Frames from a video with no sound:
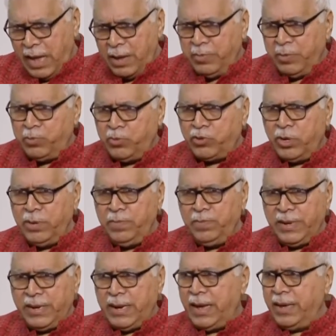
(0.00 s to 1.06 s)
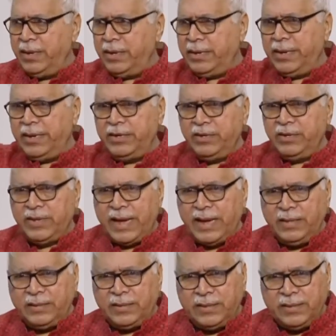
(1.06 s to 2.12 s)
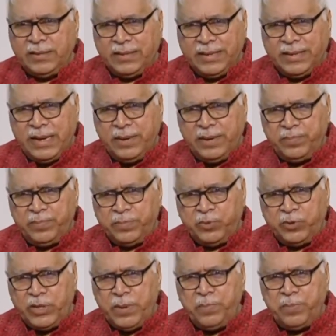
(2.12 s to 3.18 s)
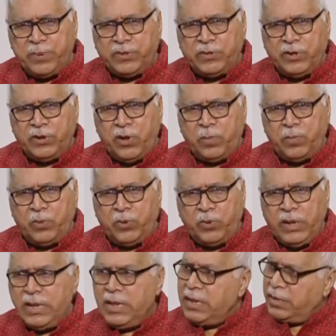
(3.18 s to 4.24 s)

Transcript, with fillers: I'm a Muslim and I criticize a Muslim personal law board.